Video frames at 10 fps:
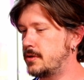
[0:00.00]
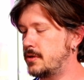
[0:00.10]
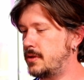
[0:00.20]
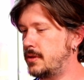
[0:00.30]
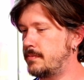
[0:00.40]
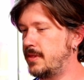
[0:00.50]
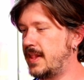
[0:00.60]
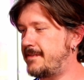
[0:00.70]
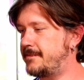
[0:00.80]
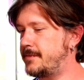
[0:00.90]

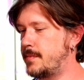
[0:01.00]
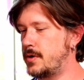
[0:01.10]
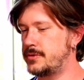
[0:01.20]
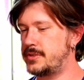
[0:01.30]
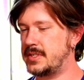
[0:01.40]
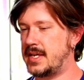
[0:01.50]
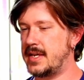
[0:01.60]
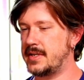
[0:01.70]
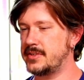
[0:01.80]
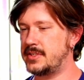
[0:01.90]
leftmost
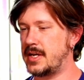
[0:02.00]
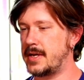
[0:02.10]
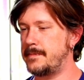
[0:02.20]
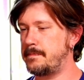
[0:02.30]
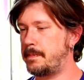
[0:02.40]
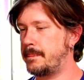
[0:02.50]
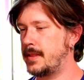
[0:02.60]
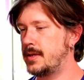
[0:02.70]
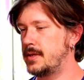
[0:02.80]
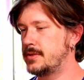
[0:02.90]
king stud.
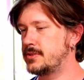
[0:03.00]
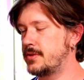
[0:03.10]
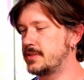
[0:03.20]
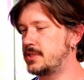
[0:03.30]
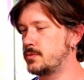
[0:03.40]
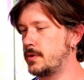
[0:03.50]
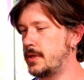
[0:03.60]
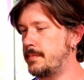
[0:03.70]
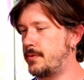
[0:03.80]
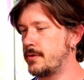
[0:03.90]
So this is really
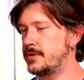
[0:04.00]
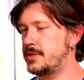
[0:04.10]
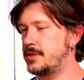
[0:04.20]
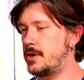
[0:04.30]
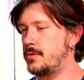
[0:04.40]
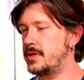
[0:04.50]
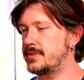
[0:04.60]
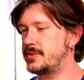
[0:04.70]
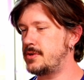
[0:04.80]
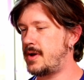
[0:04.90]
important to note,
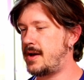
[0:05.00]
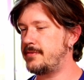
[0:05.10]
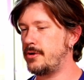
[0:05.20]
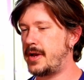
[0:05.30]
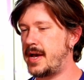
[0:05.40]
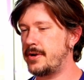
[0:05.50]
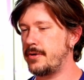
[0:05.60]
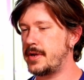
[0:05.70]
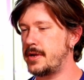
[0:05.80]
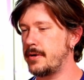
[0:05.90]
is you have your
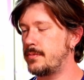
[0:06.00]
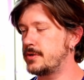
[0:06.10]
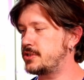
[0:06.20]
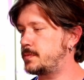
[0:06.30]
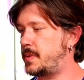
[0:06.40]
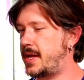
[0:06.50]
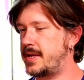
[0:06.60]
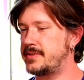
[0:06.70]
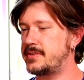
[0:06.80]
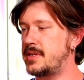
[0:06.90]
header here, which
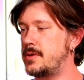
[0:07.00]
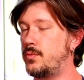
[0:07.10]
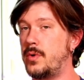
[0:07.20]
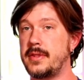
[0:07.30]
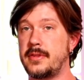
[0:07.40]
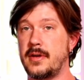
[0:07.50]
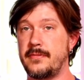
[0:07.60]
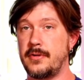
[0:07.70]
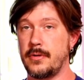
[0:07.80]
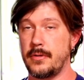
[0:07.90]
spans the width
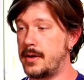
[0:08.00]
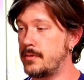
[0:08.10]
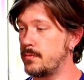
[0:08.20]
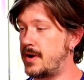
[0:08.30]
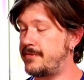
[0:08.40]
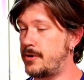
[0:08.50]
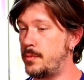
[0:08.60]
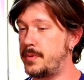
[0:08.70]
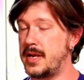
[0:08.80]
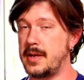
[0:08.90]
of your rough
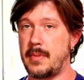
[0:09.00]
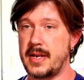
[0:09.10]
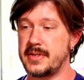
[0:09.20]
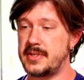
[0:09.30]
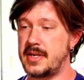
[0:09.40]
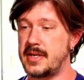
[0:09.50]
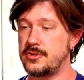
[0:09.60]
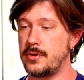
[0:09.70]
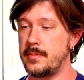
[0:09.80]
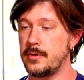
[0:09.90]
opening minus any
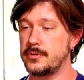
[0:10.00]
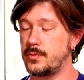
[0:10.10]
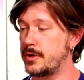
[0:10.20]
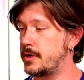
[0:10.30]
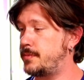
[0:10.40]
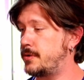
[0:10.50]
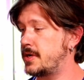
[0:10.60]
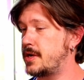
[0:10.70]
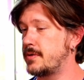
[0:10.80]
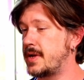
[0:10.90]
trimmers we're going to put
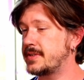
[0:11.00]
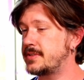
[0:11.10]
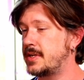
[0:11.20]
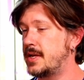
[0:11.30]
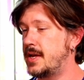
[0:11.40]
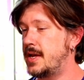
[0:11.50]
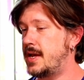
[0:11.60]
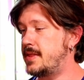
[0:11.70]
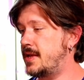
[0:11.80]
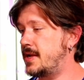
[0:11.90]
in here next.
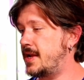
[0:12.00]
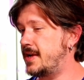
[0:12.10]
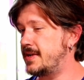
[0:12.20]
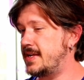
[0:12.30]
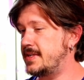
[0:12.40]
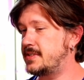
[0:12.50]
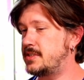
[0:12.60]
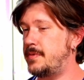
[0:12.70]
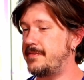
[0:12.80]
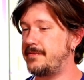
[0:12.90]
And then it needs
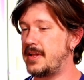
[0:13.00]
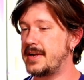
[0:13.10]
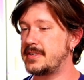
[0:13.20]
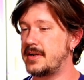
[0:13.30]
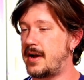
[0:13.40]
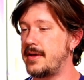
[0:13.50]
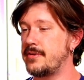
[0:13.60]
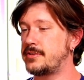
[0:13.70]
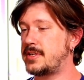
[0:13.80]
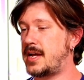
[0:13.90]
to be flanked on
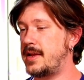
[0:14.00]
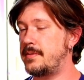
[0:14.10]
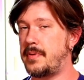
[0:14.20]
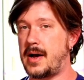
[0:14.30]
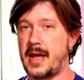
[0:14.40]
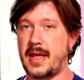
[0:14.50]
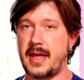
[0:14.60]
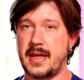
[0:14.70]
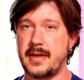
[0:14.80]
either side by a